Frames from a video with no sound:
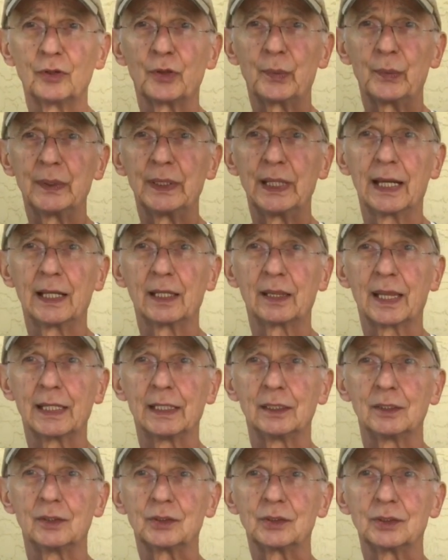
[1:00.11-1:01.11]

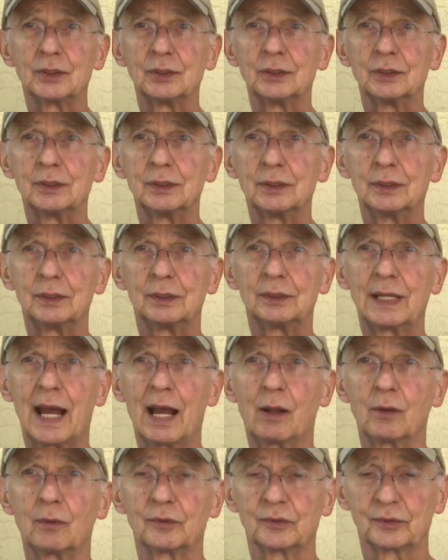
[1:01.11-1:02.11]
3/8"
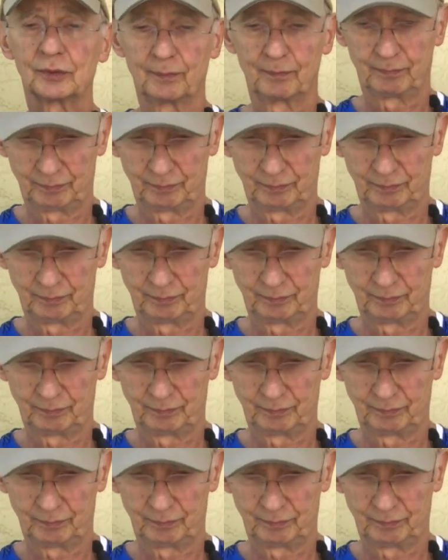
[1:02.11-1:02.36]
dowels